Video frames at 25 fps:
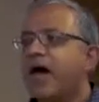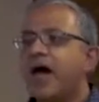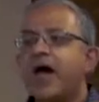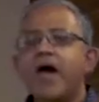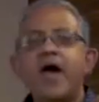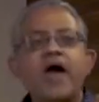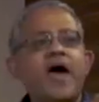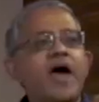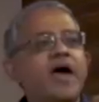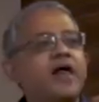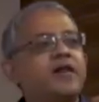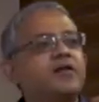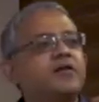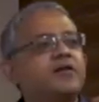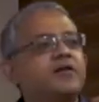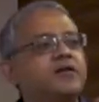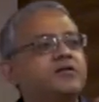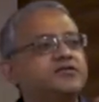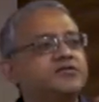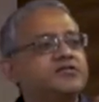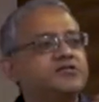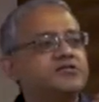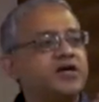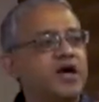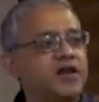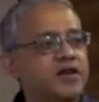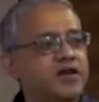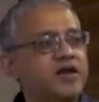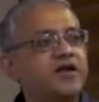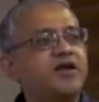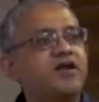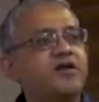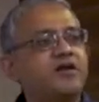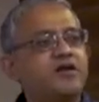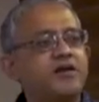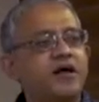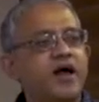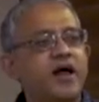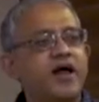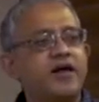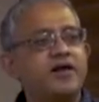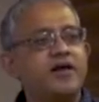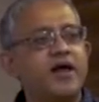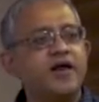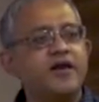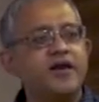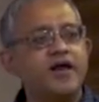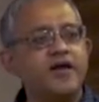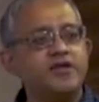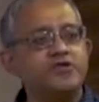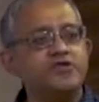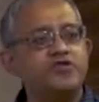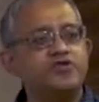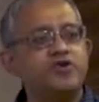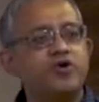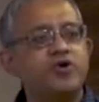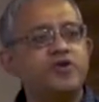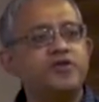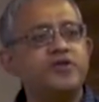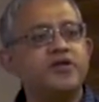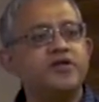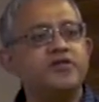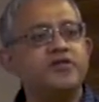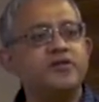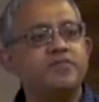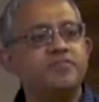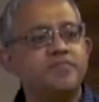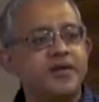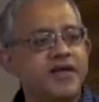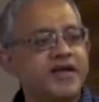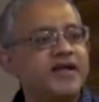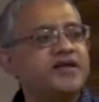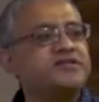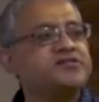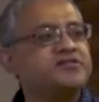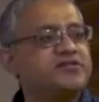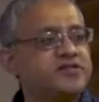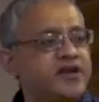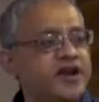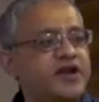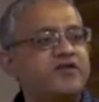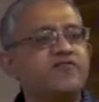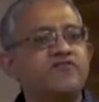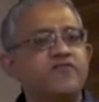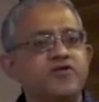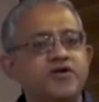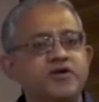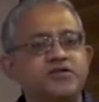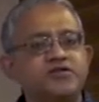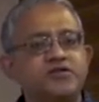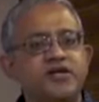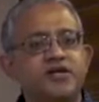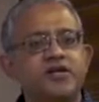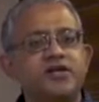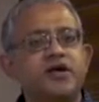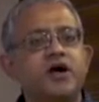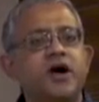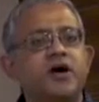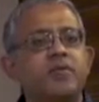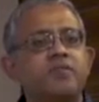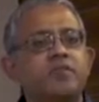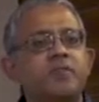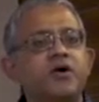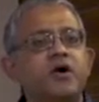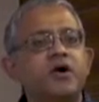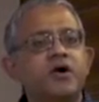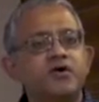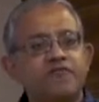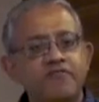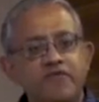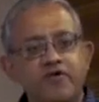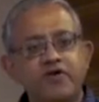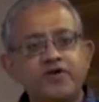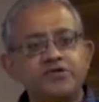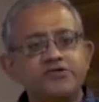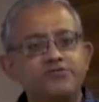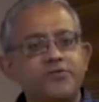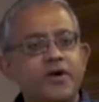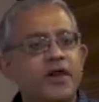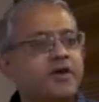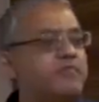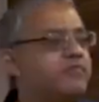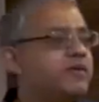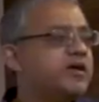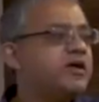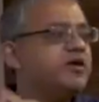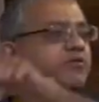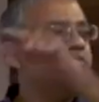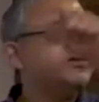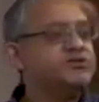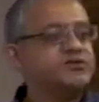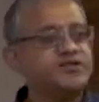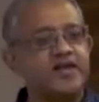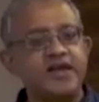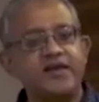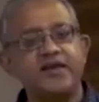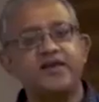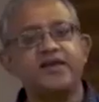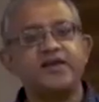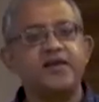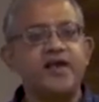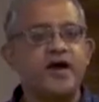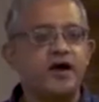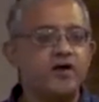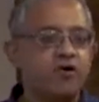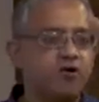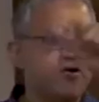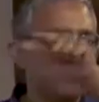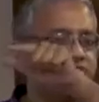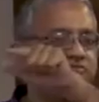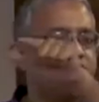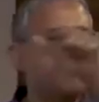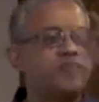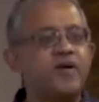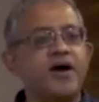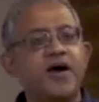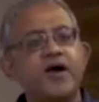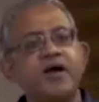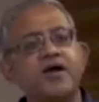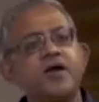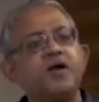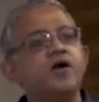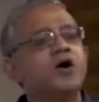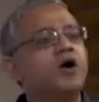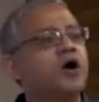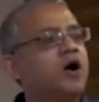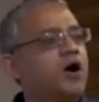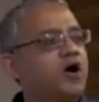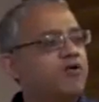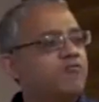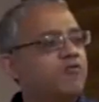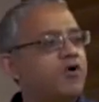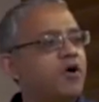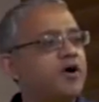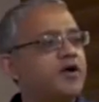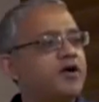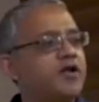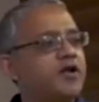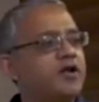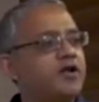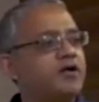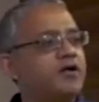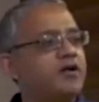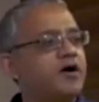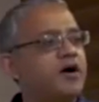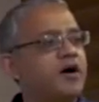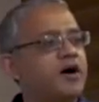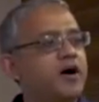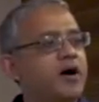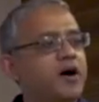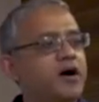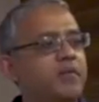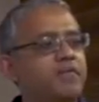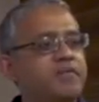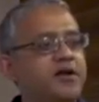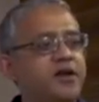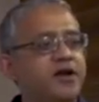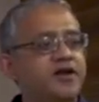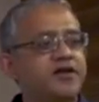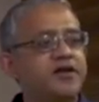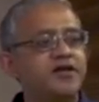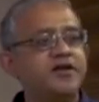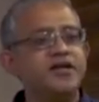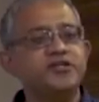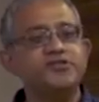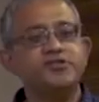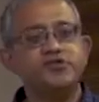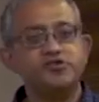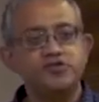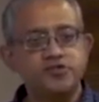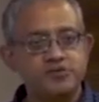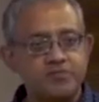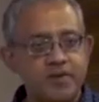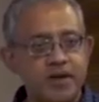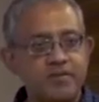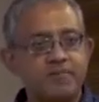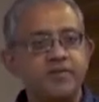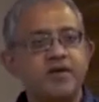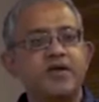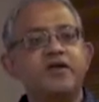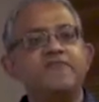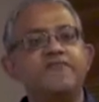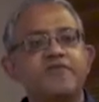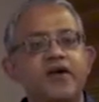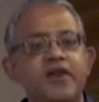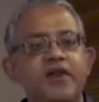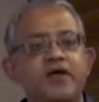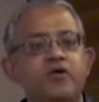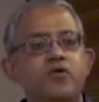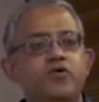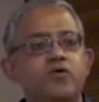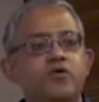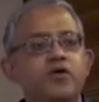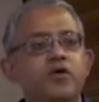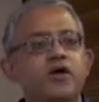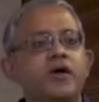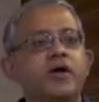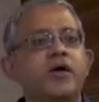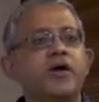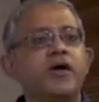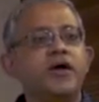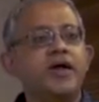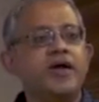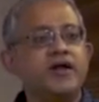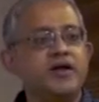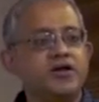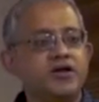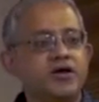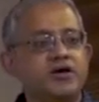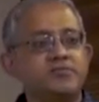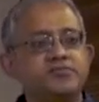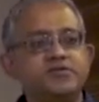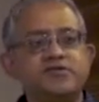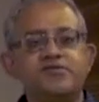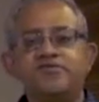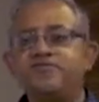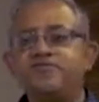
and sullied and ensured that the biggest threat for his income, for his well-being, was taken care of by avoiding military issues, by being very good in terms